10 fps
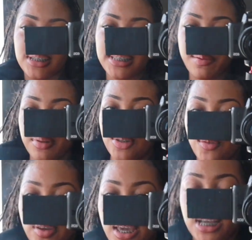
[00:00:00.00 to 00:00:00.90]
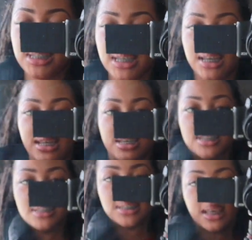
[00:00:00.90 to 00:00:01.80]
It's a mental vacation. And then
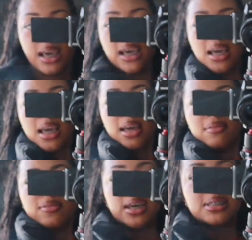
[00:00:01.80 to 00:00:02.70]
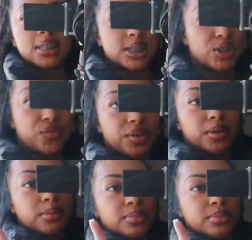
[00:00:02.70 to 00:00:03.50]
this vest is from